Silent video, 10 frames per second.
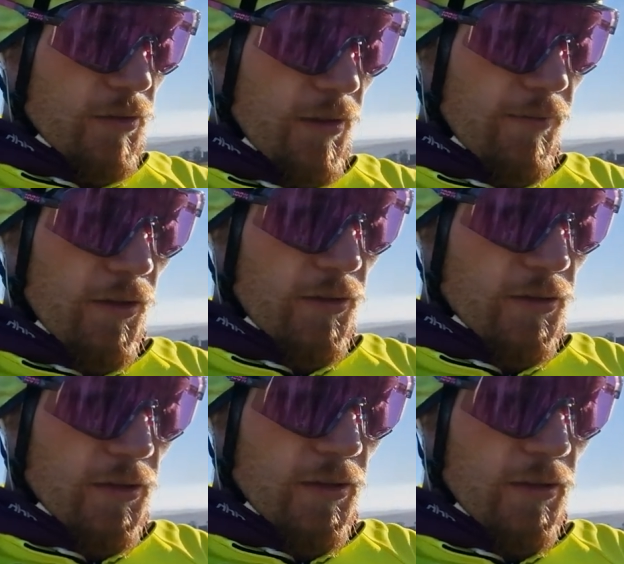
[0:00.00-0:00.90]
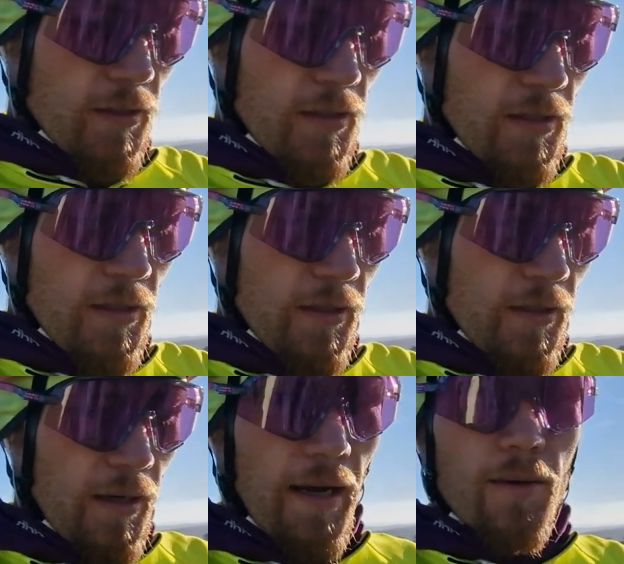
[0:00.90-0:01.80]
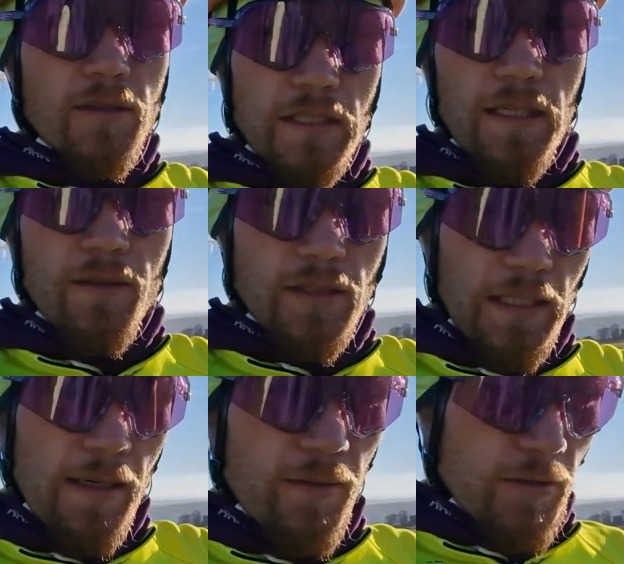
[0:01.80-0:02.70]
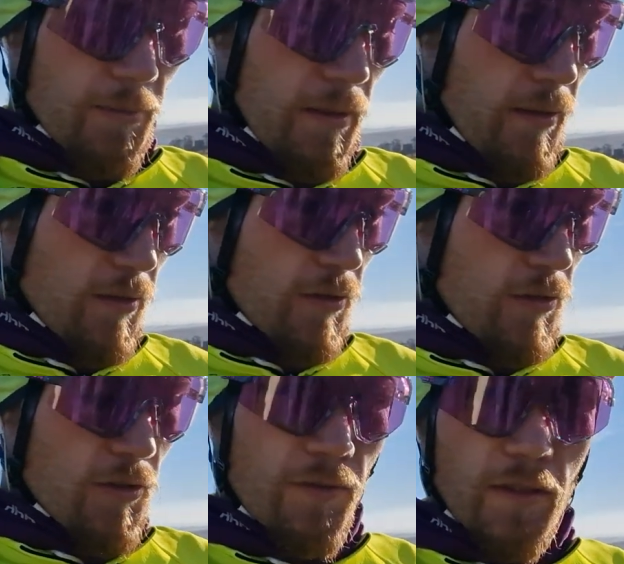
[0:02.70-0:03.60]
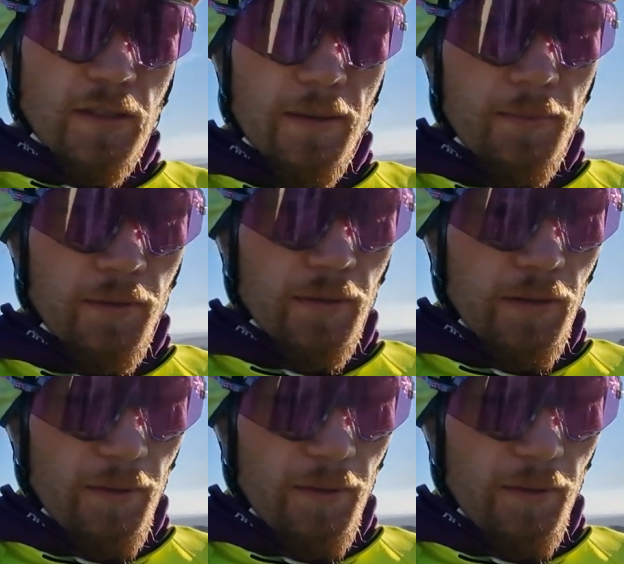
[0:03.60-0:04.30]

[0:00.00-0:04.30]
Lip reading: I've lost hours and hours and hours because, just for example,